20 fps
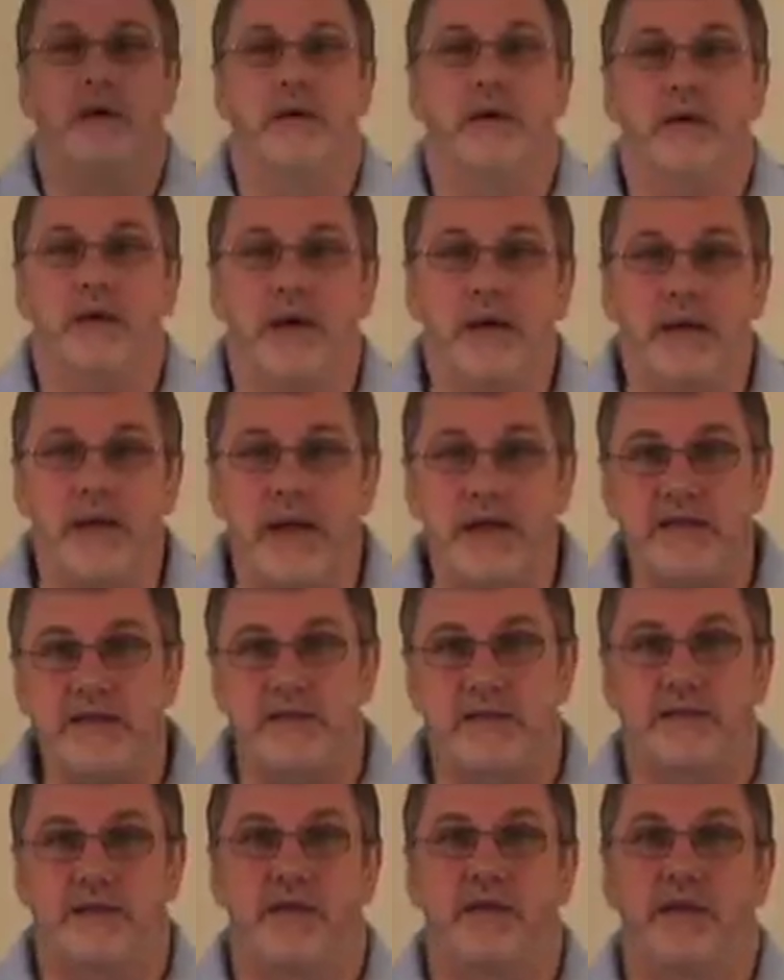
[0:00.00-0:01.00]
A
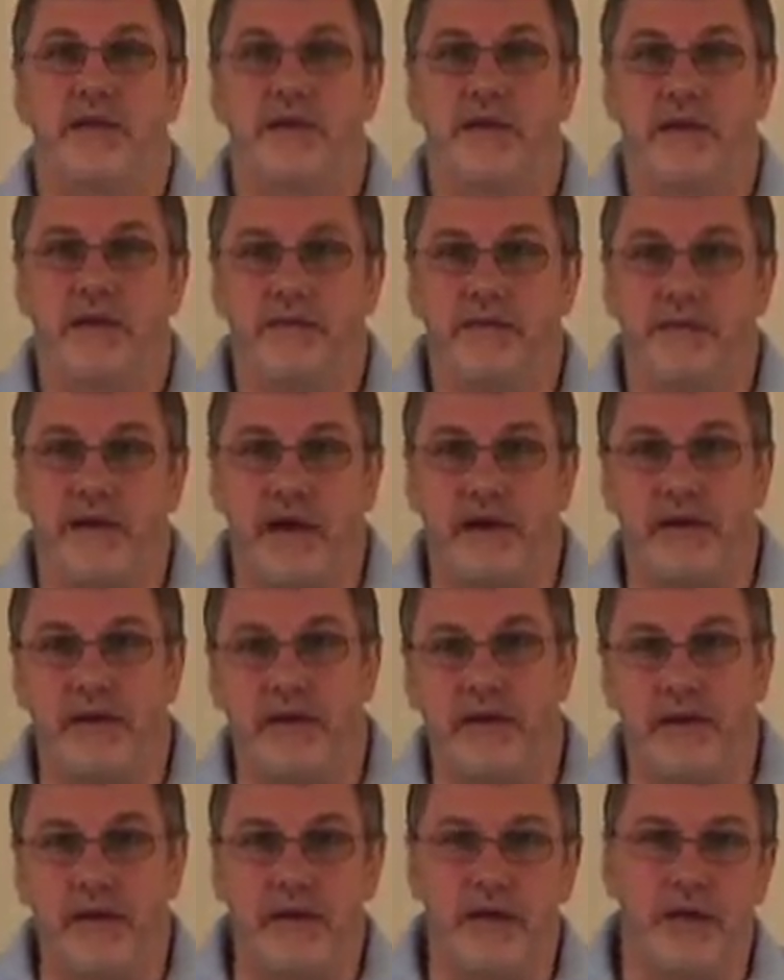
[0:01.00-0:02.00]
next
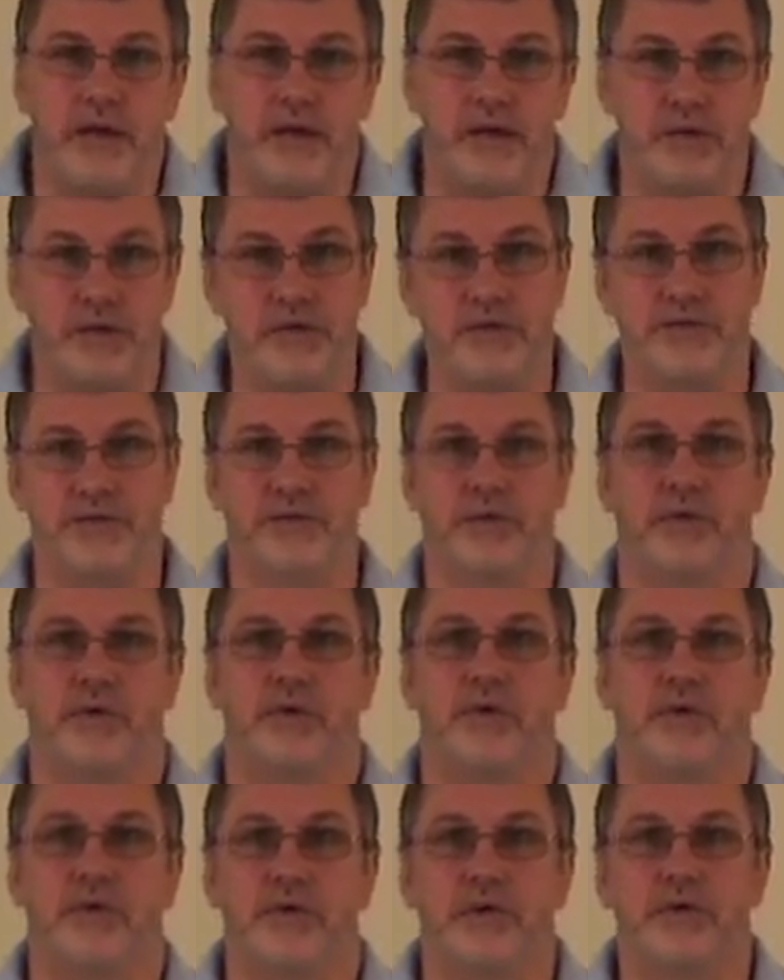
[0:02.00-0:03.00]
very
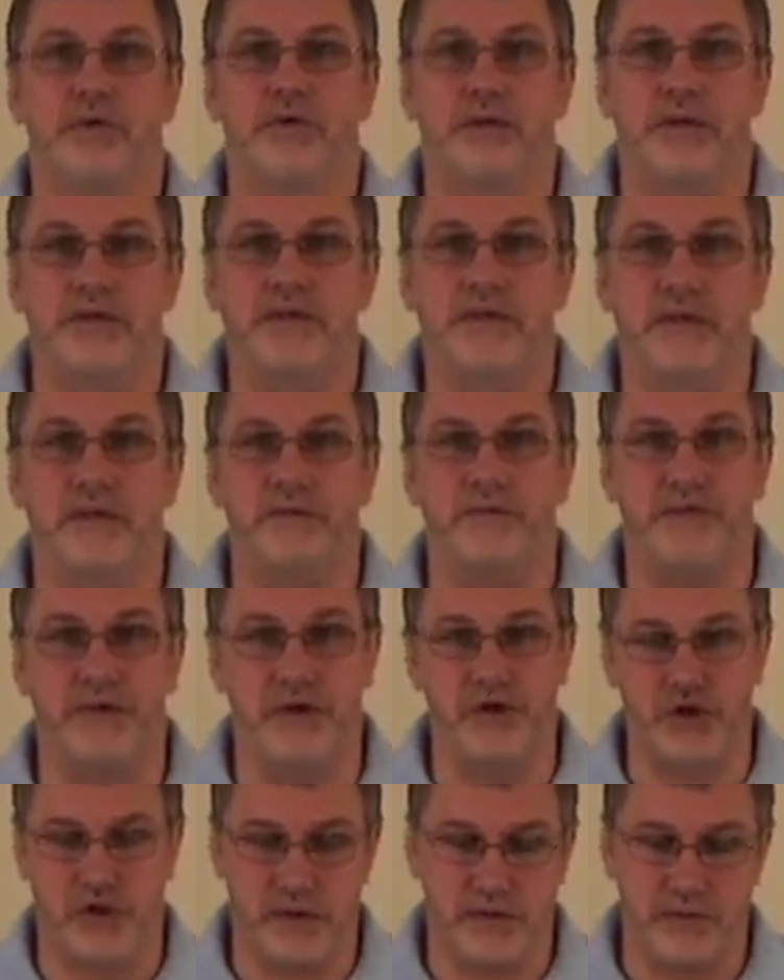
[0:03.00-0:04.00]
useful, interesting
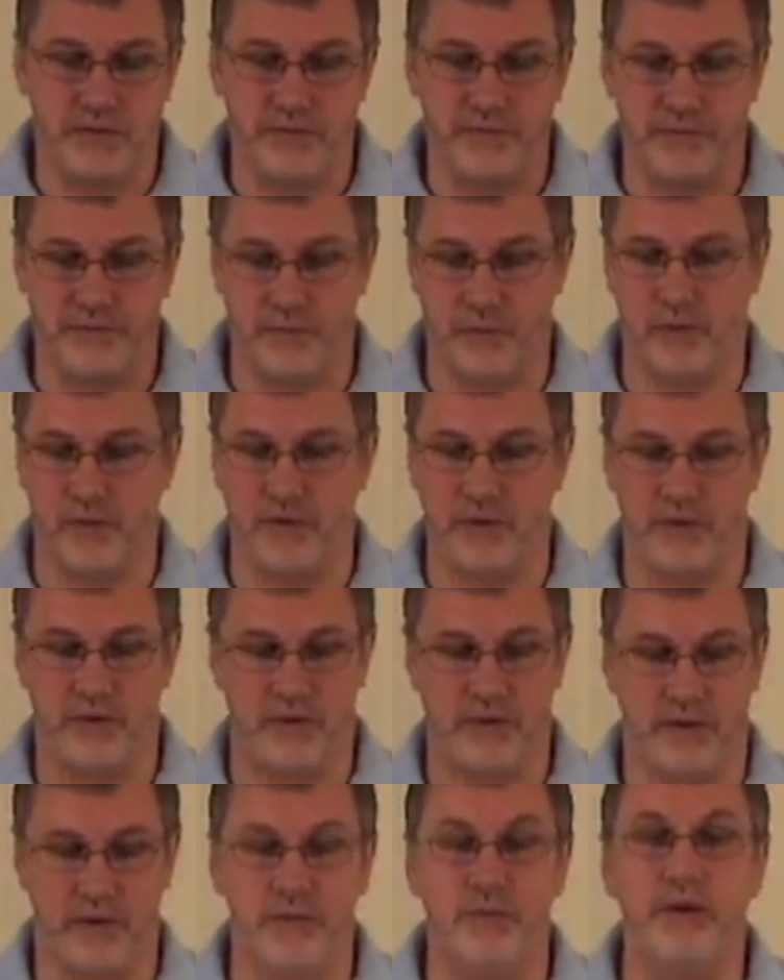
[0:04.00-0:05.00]
feature for
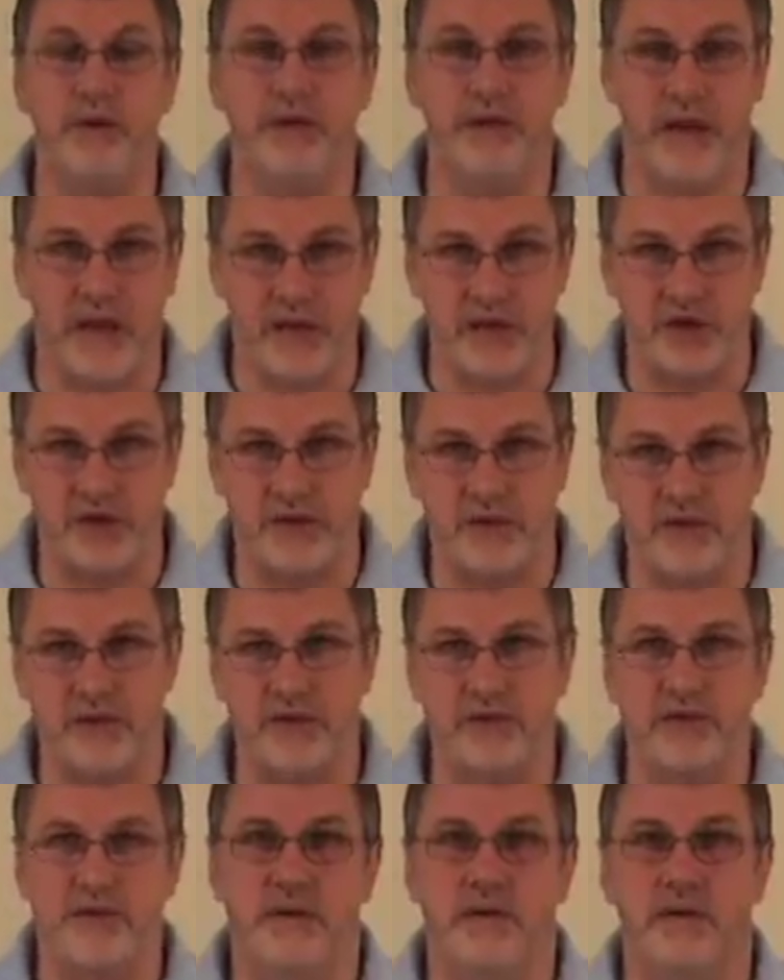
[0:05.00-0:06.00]
the communication
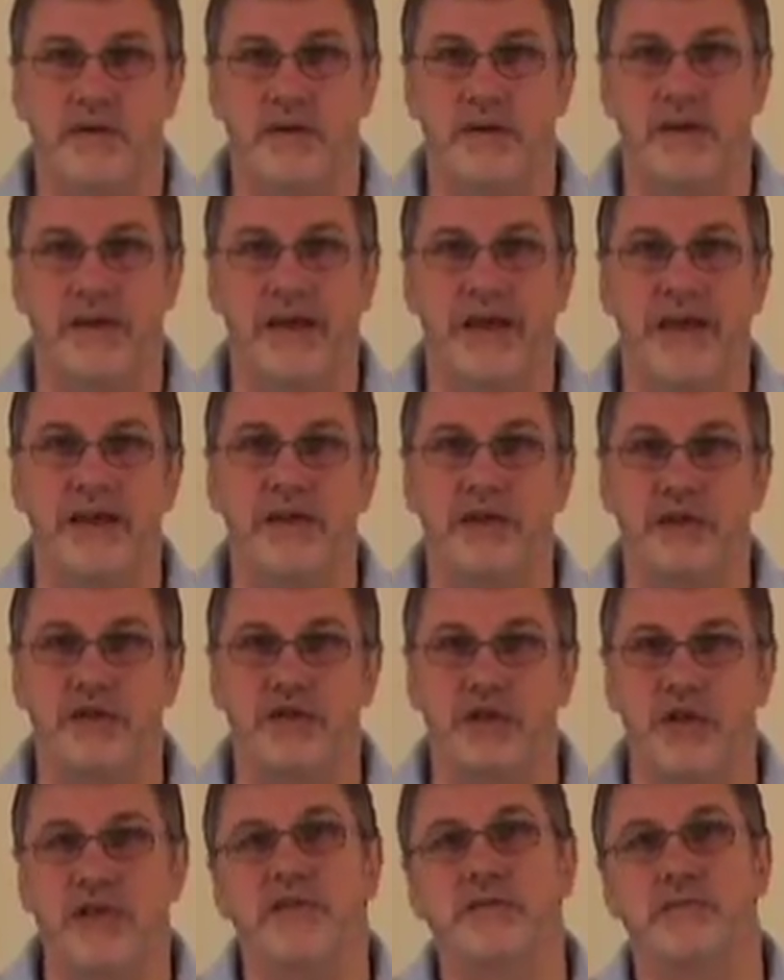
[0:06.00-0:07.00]
is the gain
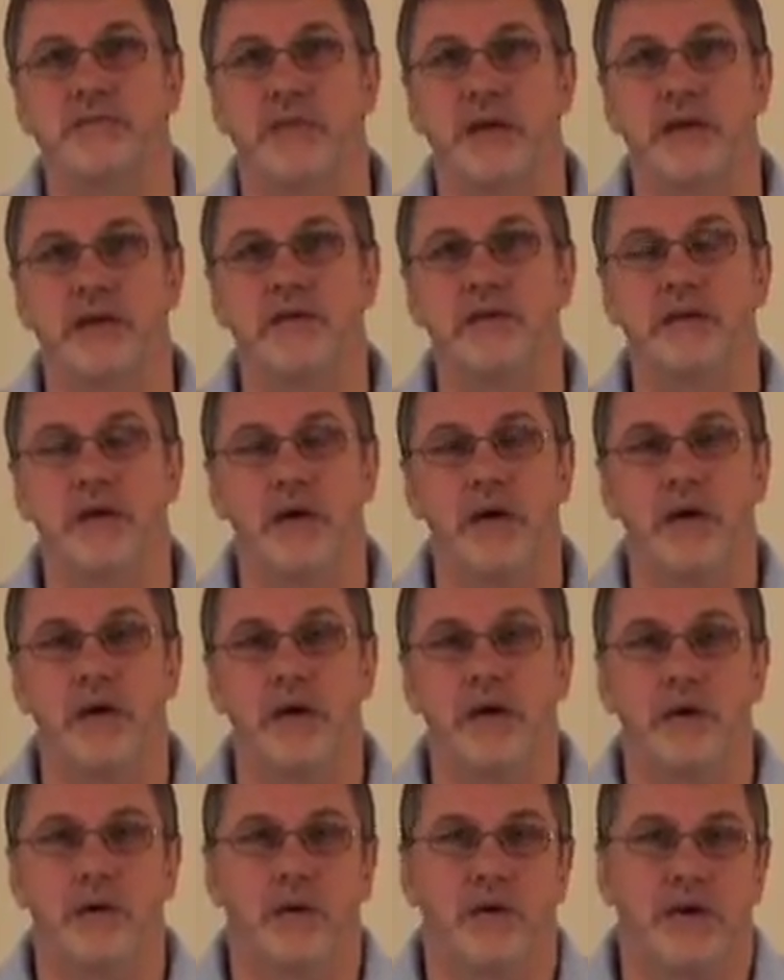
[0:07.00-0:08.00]
adjustment,
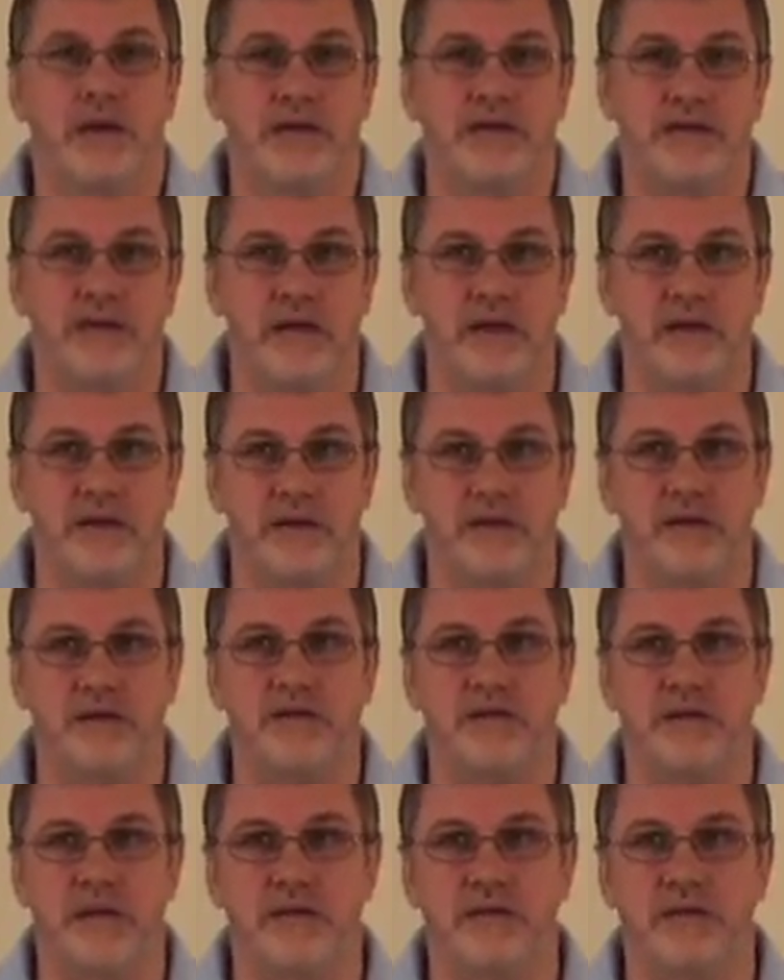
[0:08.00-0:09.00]
or let's say the
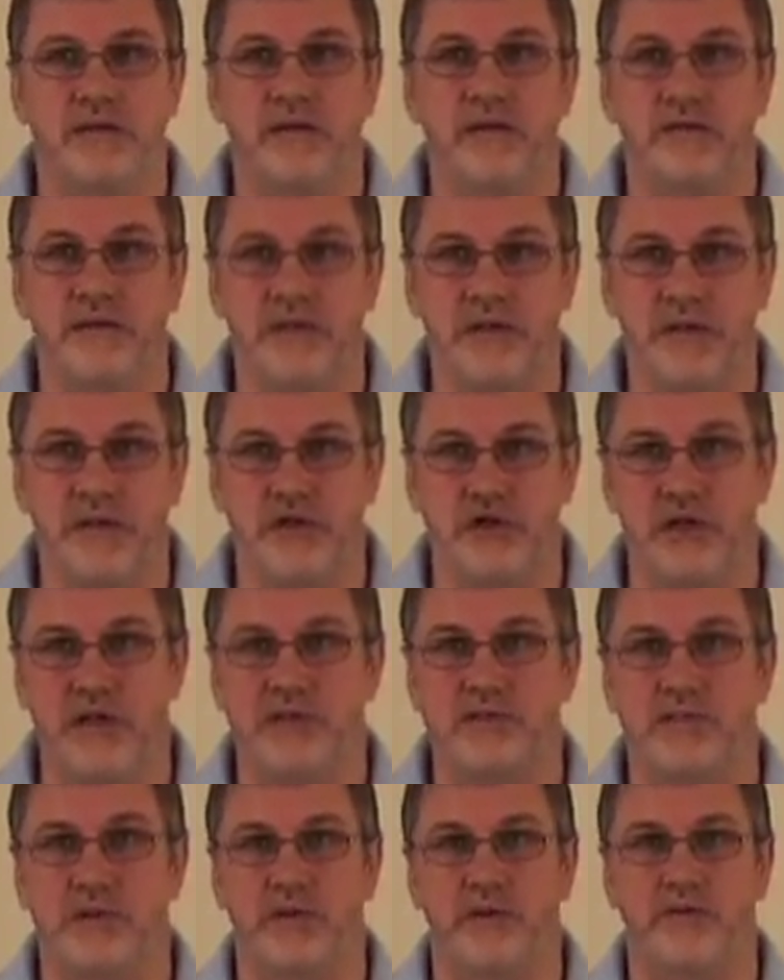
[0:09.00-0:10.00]
sensitivity
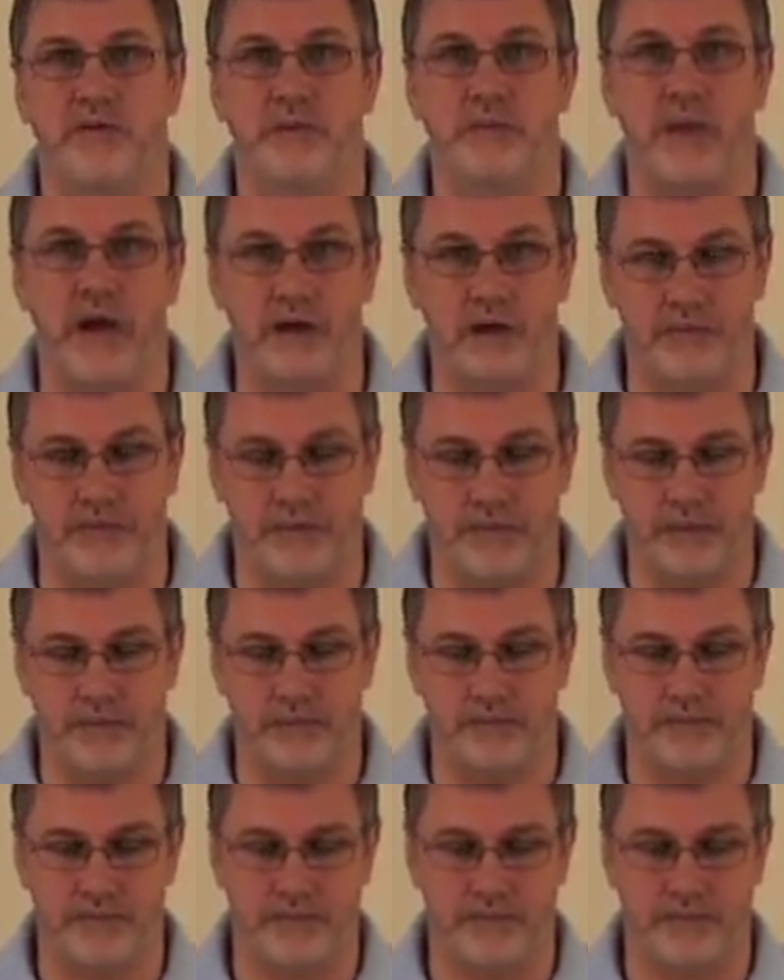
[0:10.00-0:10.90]
adjustment of the microphone.